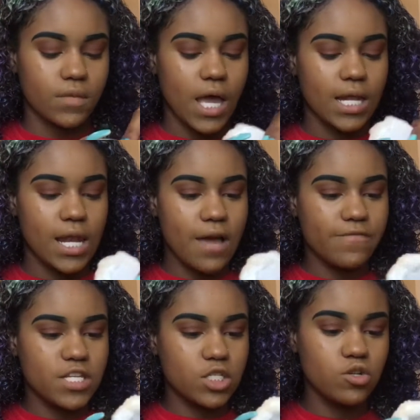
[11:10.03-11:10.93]
I
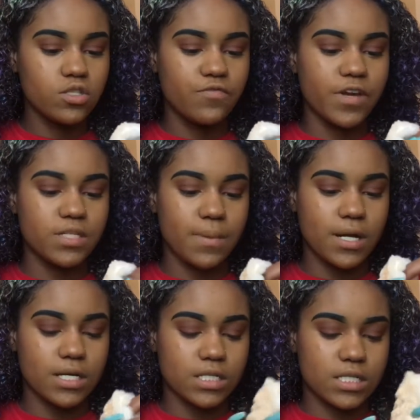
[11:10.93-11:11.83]
love this loose face
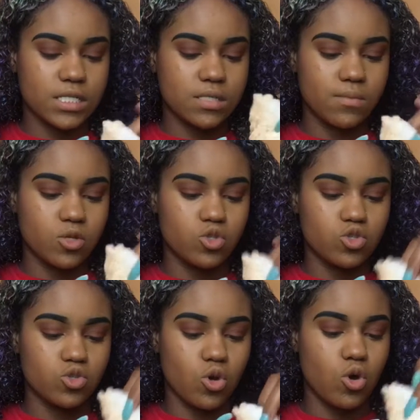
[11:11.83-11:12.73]
powder because it smells
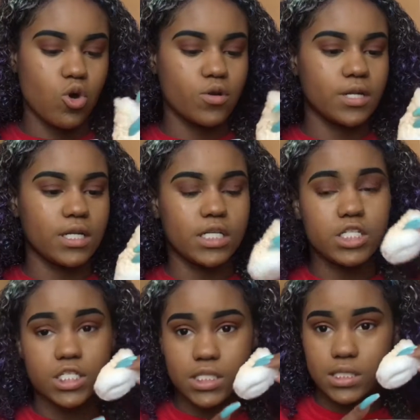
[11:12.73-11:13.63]
so
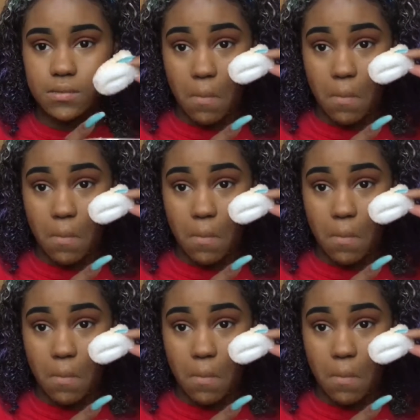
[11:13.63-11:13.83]
delicious.